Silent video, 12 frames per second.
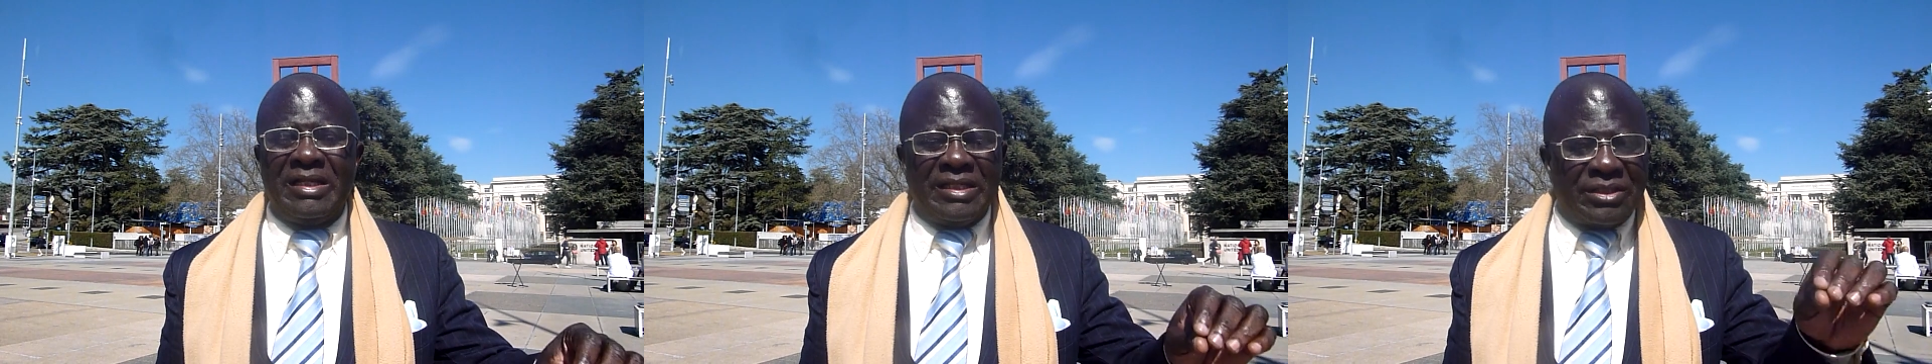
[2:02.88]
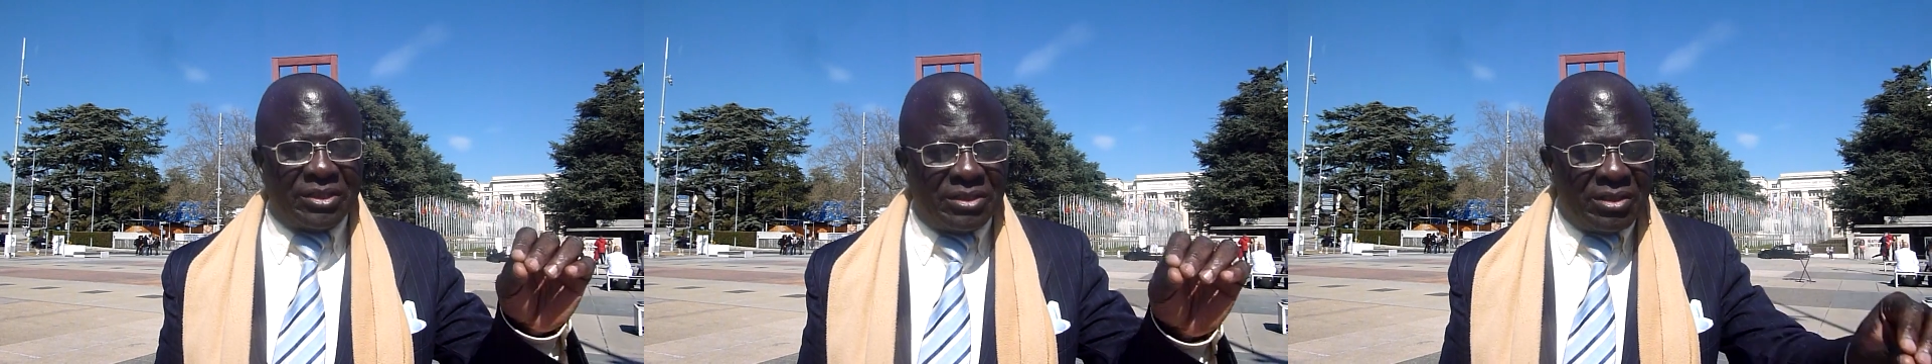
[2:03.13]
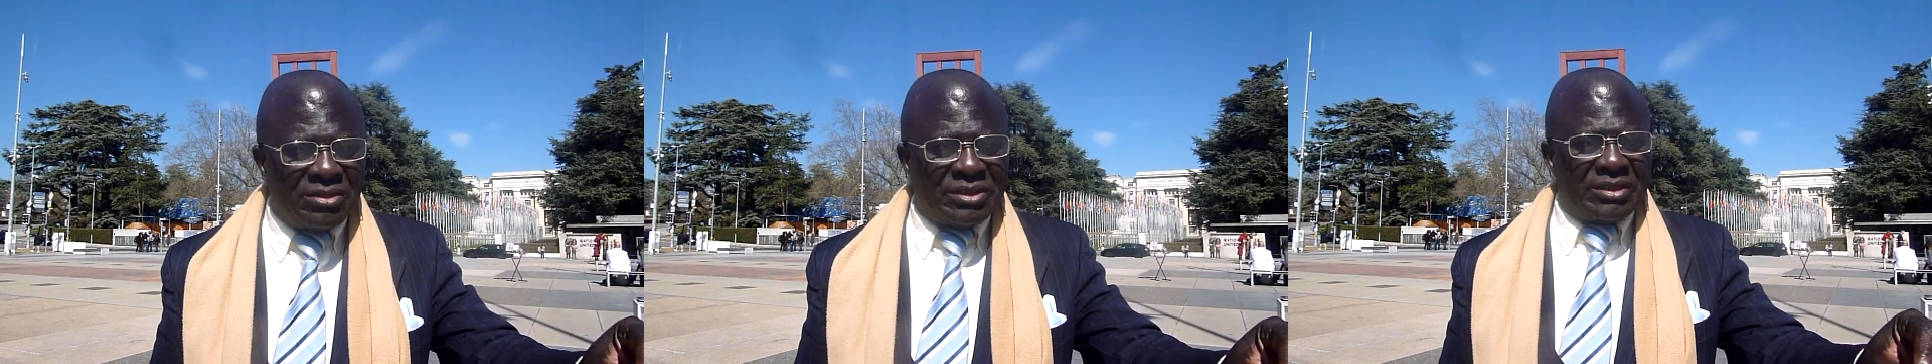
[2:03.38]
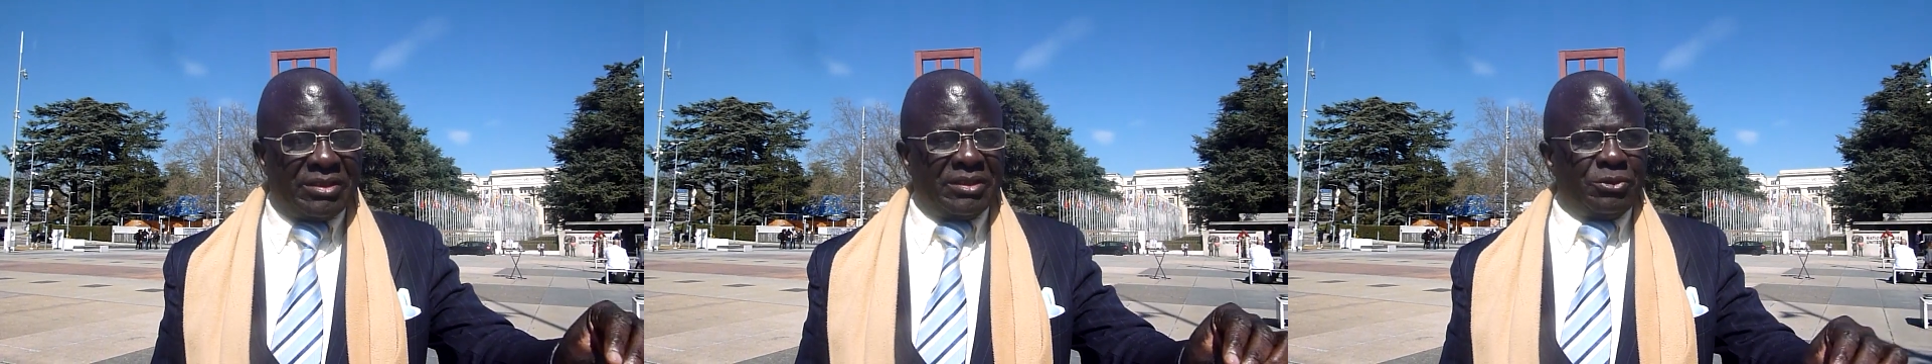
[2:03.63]
It's
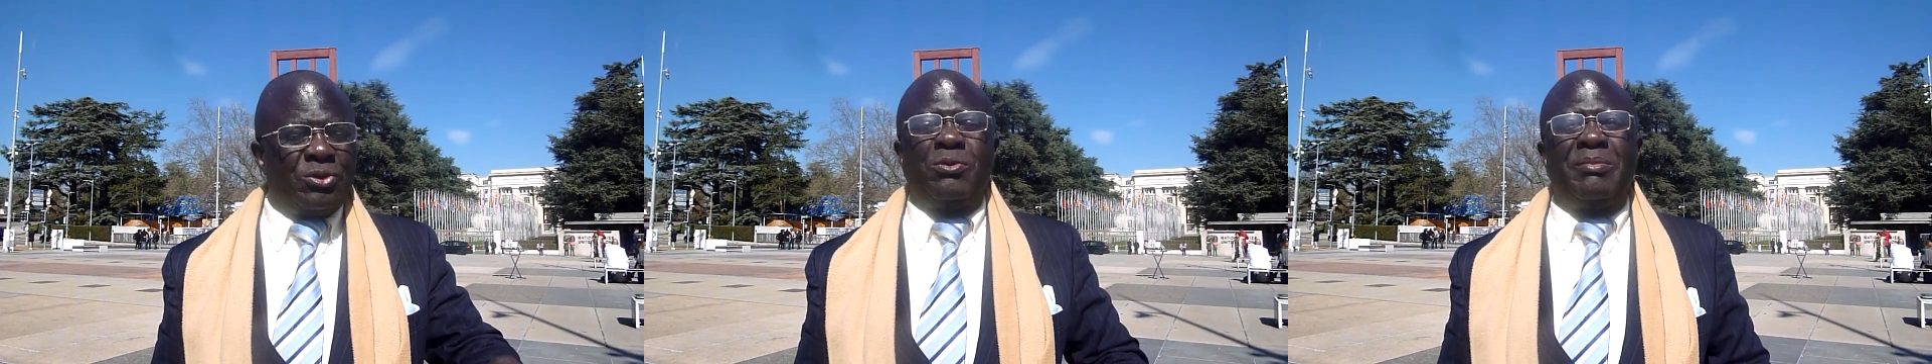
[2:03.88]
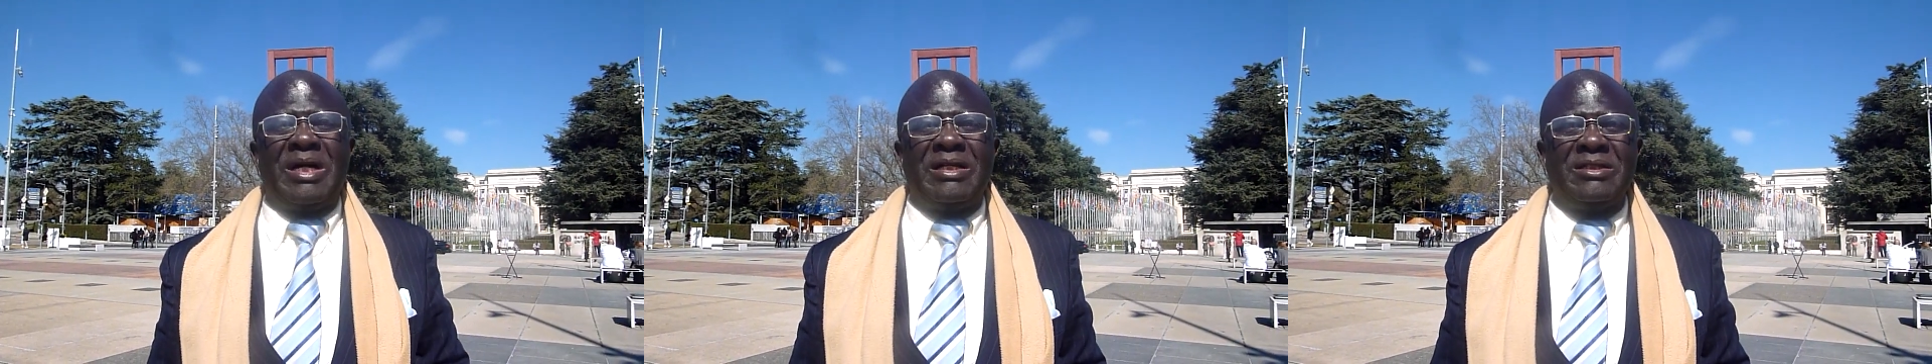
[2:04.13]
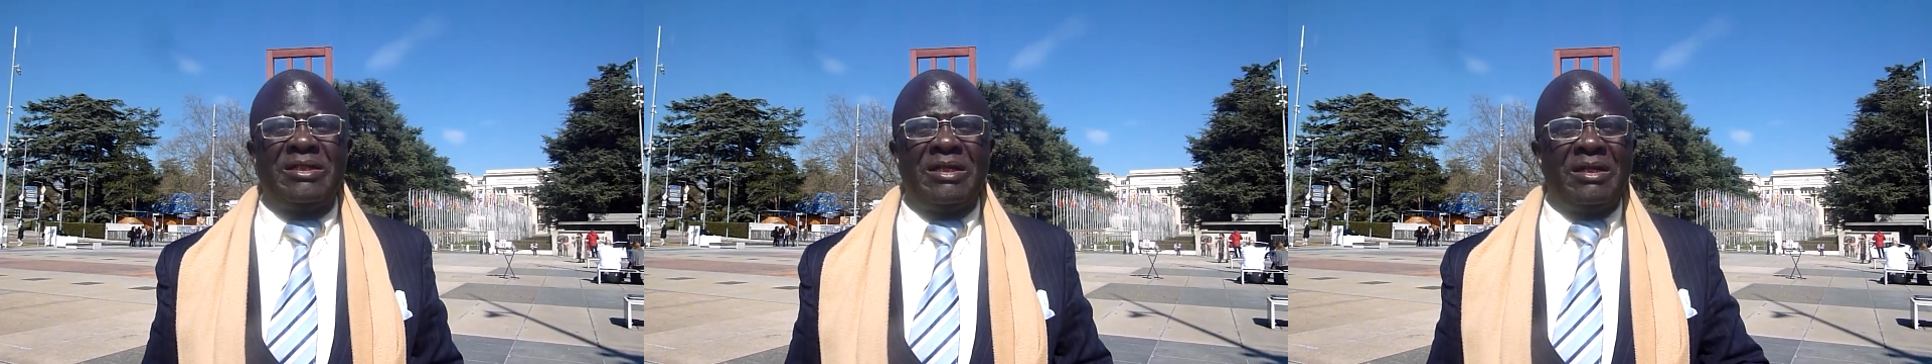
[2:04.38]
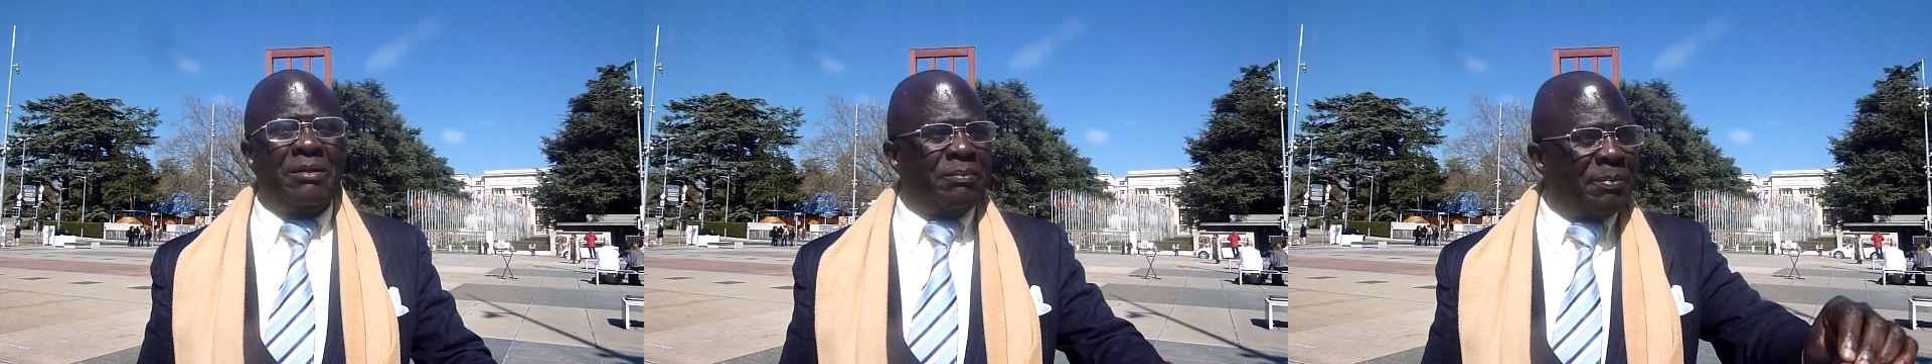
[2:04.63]
not human.
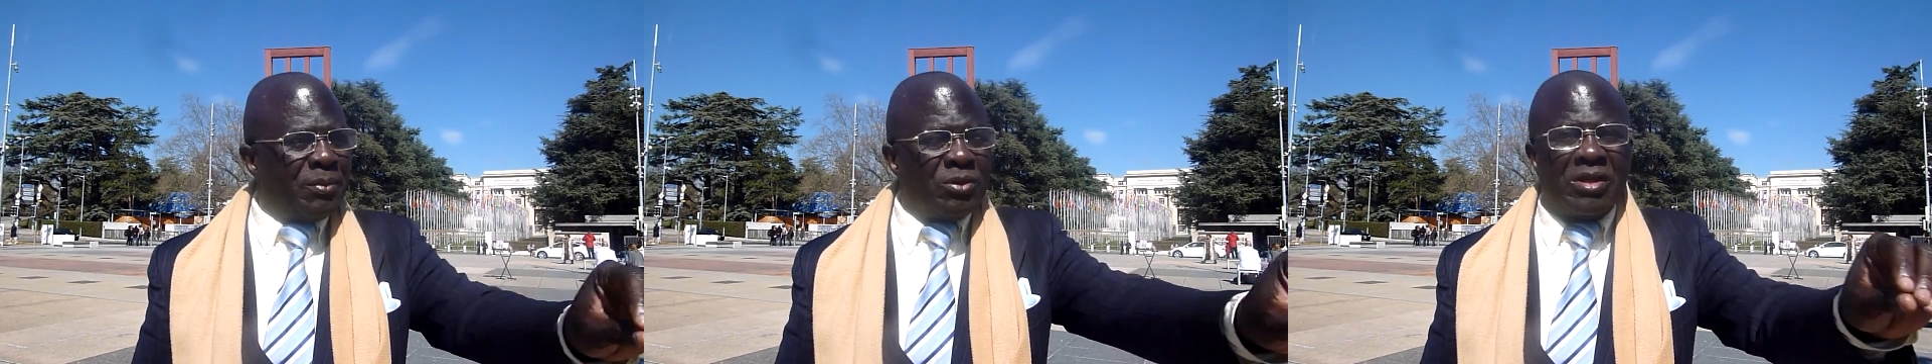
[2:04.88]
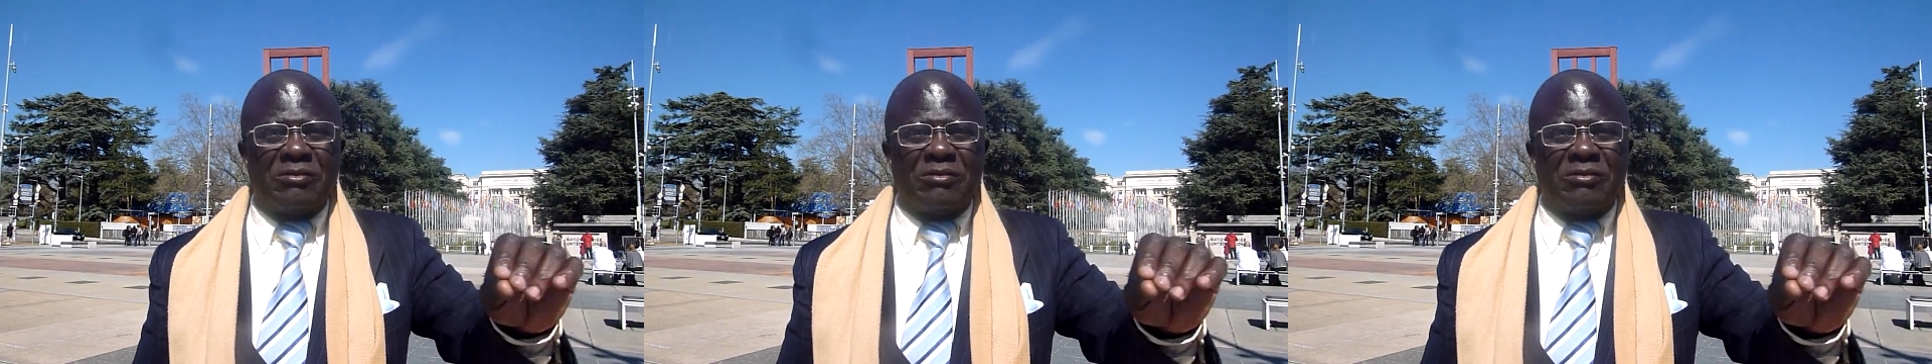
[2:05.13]
People are